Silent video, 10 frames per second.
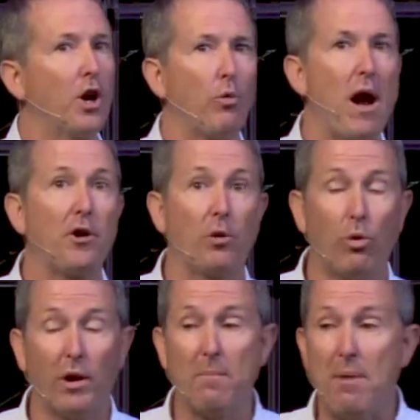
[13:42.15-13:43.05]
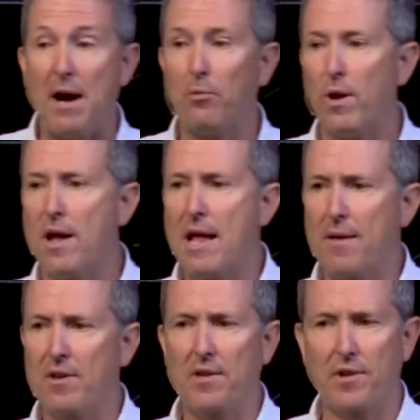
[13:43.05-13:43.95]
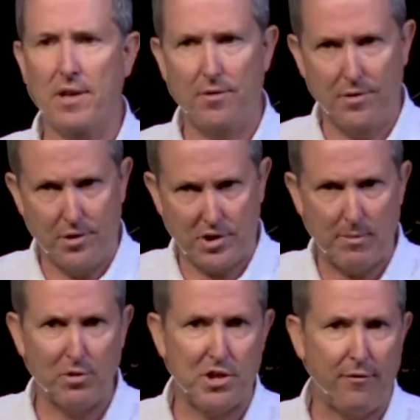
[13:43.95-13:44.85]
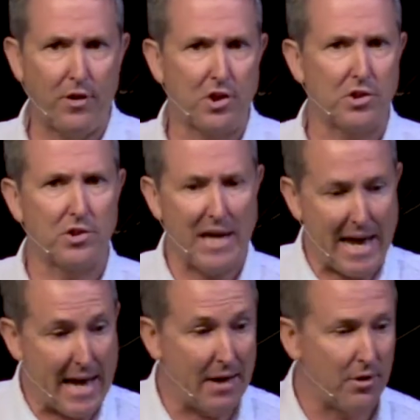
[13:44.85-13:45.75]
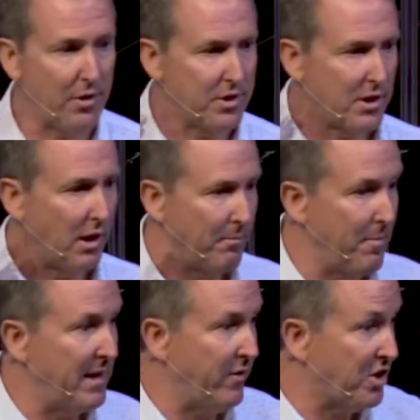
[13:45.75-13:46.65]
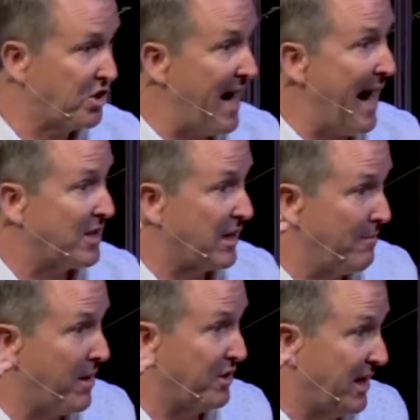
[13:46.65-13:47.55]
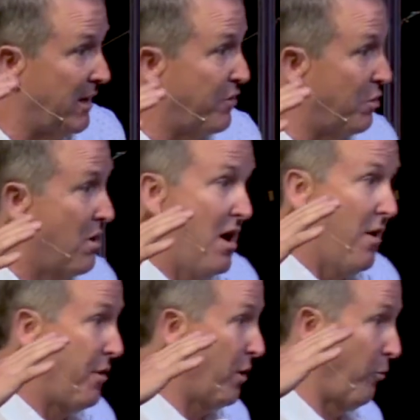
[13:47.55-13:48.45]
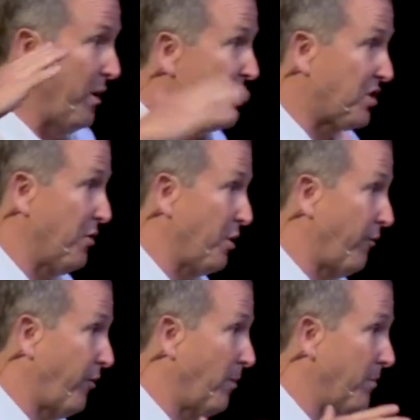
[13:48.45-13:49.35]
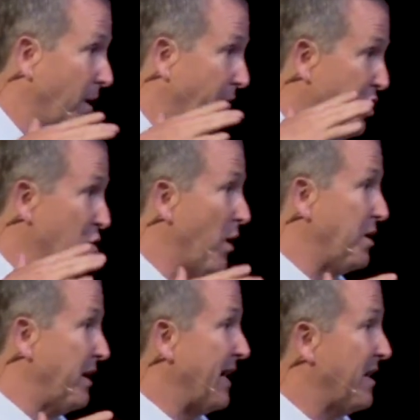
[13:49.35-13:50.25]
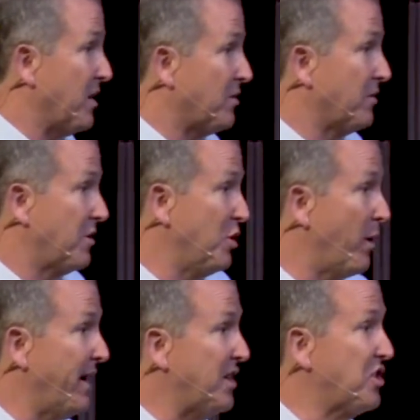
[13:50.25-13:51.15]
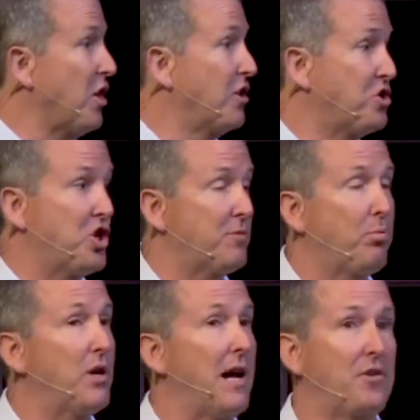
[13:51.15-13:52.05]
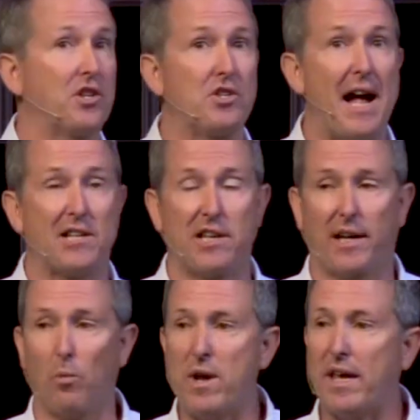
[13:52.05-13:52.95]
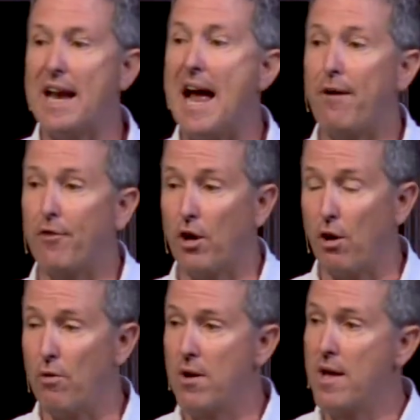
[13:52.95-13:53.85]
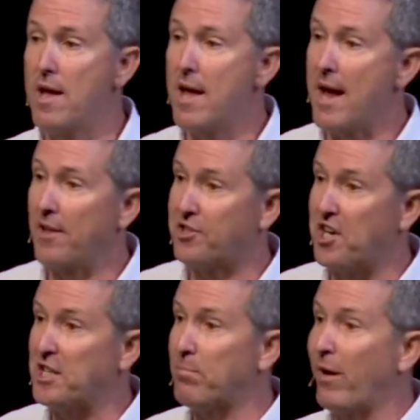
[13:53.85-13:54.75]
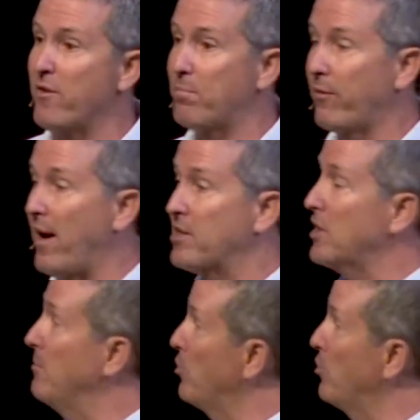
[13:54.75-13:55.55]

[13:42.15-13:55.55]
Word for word: around our world. And by the way, and, and some of those definitions and uh, many of these stats that I'm about to give you, they're recent. They're from the, the UN, United Nations. UNHCR just put out these stats like a week and a half ago, and State Department provides some as